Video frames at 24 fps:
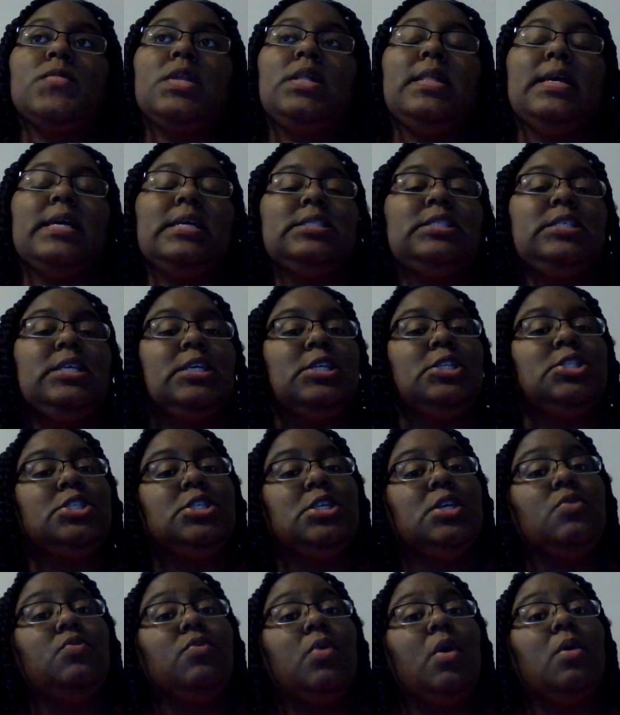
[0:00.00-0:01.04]
like I said,
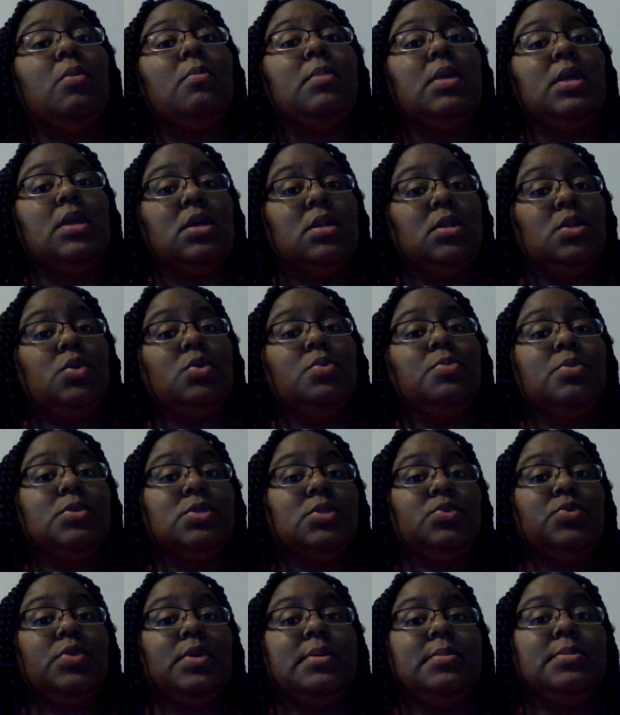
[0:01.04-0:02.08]
she wrote me a new
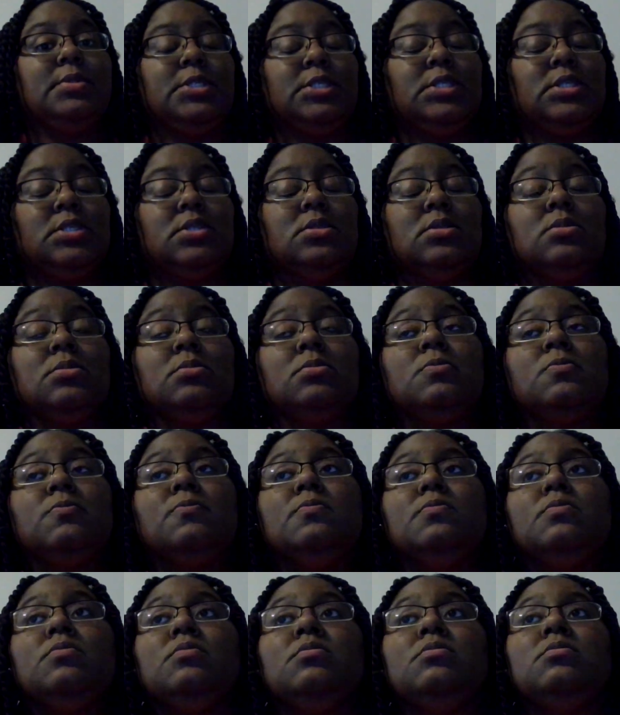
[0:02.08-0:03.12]
prescription
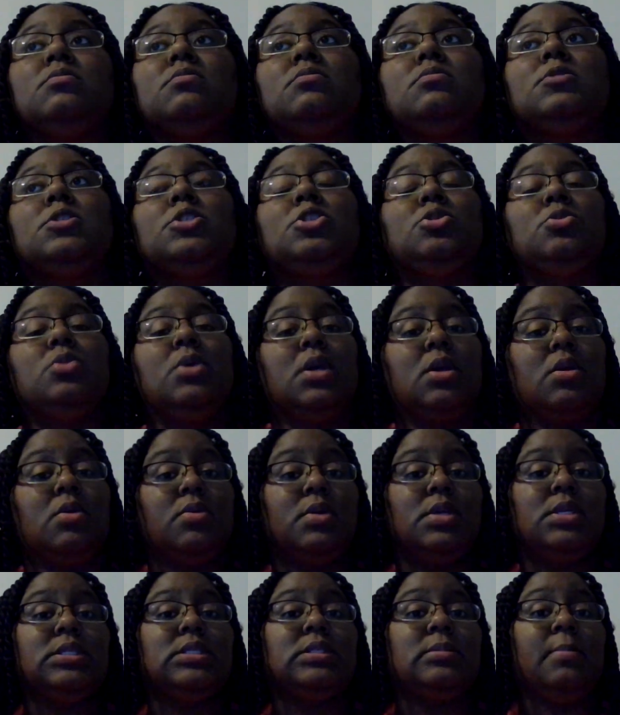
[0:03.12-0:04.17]
to
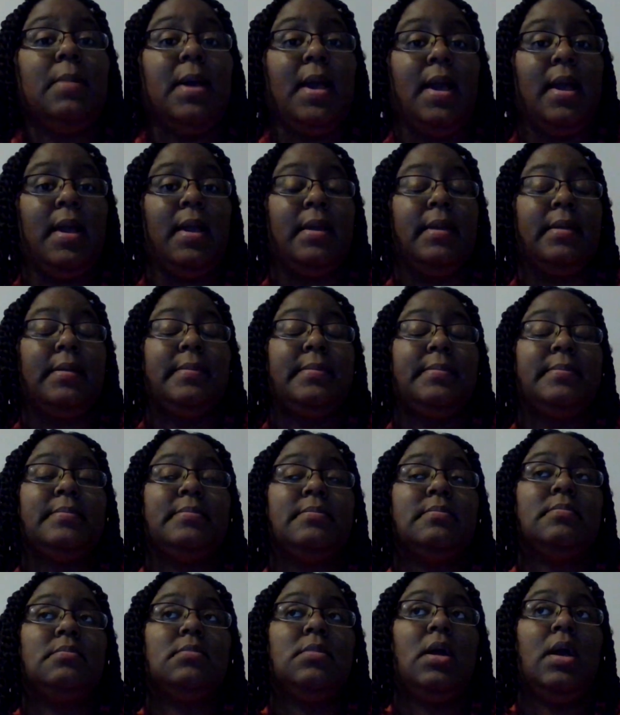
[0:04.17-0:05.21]
increase my
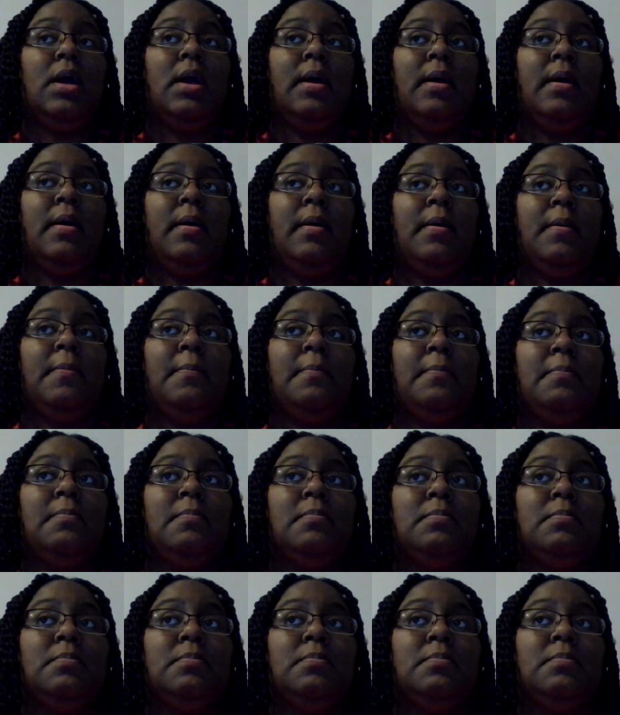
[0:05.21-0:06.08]
um,